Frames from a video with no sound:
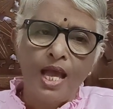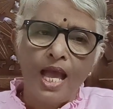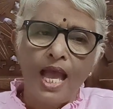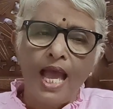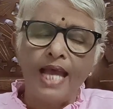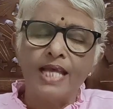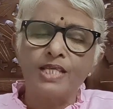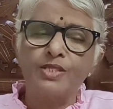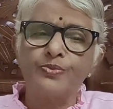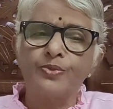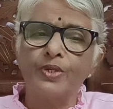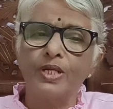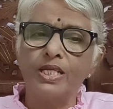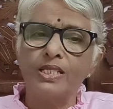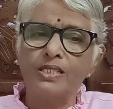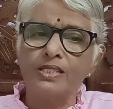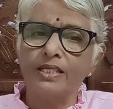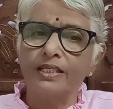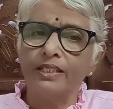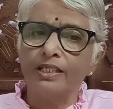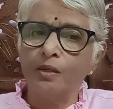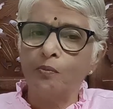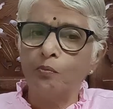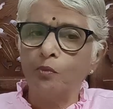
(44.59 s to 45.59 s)
as well as
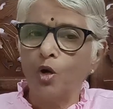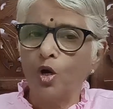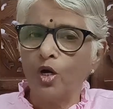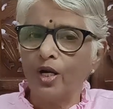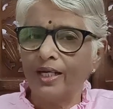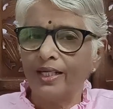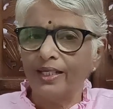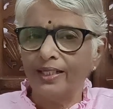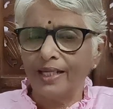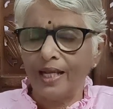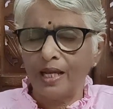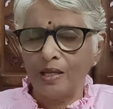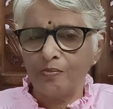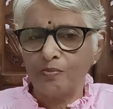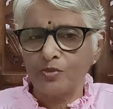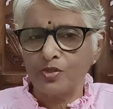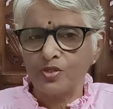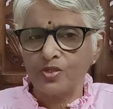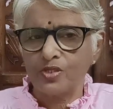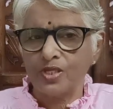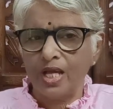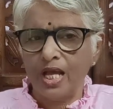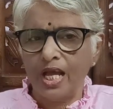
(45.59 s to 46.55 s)
in the modern times.